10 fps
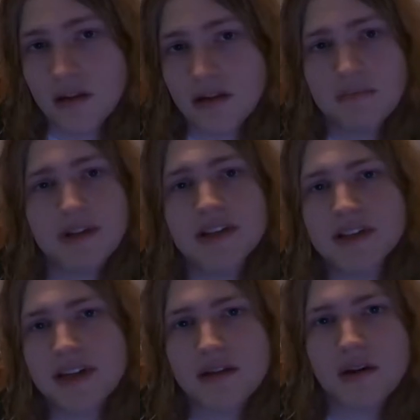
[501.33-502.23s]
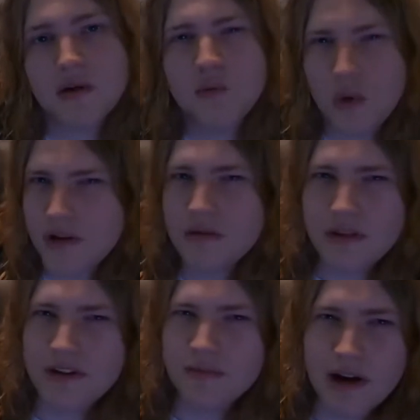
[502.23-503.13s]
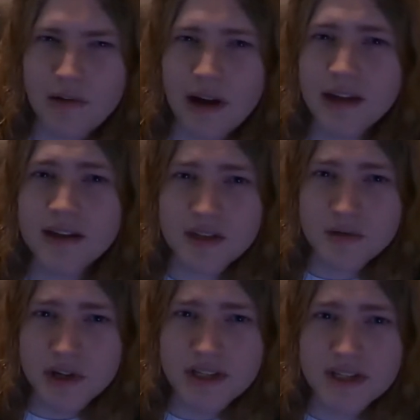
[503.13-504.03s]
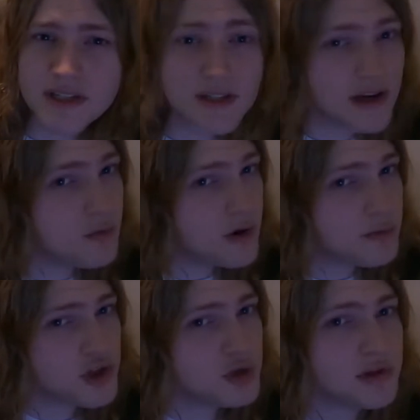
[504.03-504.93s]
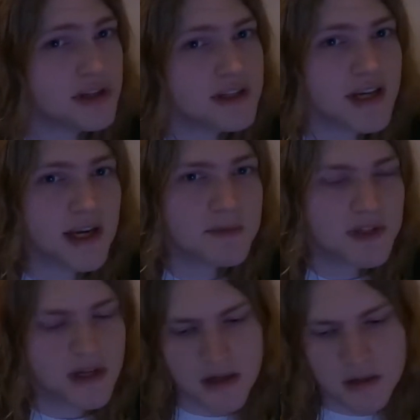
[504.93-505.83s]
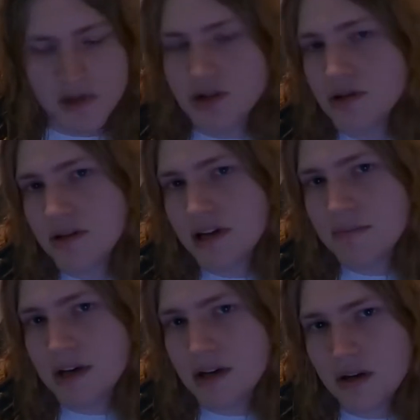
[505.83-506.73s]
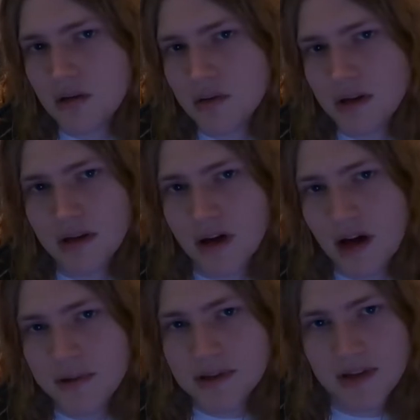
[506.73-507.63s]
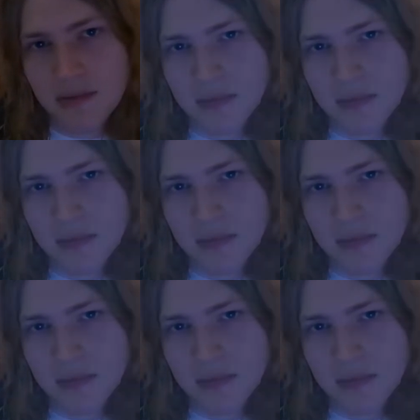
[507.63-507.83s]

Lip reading: That being said, though, what do you think of my rankings and reasons, and where would you put the teams? Be sure to let me know in the comments down